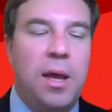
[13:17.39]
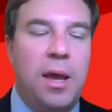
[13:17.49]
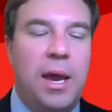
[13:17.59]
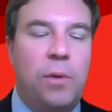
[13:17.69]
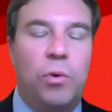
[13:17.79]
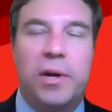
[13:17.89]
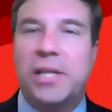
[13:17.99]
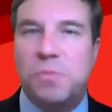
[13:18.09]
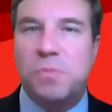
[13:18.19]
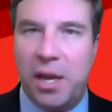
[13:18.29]
And we'll get
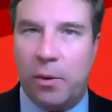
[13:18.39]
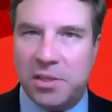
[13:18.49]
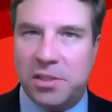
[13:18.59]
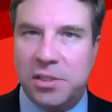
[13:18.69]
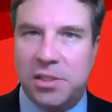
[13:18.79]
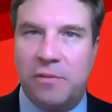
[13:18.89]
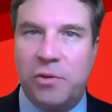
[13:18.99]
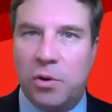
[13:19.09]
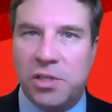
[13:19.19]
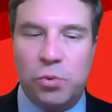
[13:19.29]
to as many questions of
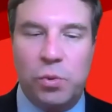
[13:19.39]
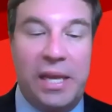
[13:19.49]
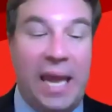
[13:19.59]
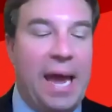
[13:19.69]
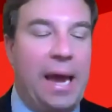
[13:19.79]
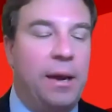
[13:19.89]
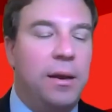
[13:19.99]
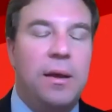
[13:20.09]
yours as we can,